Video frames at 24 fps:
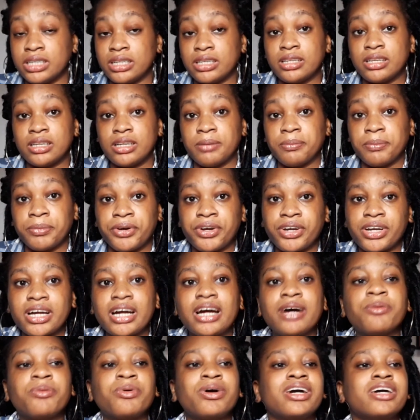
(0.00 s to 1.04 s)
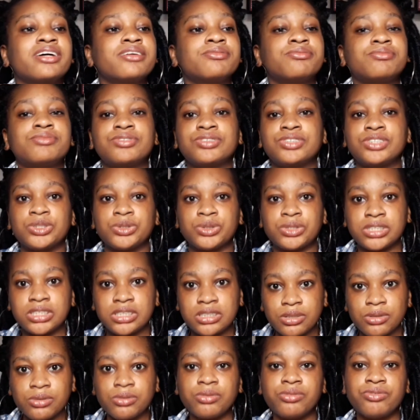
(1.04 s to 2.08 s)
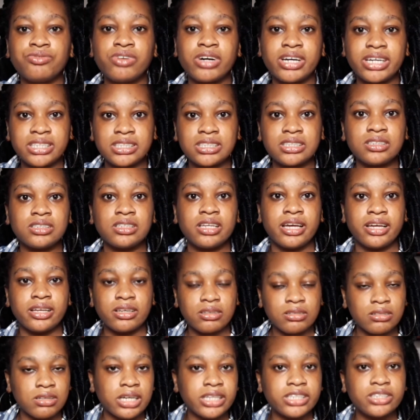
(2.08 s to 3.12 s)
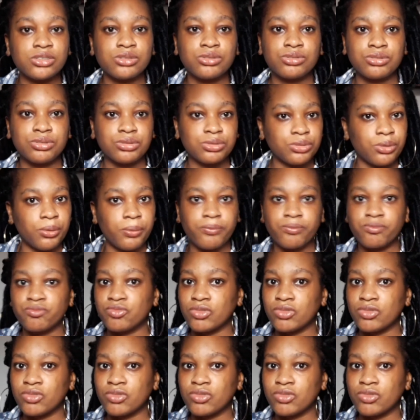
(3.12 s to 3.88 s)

in America, where she was still fighting and getting to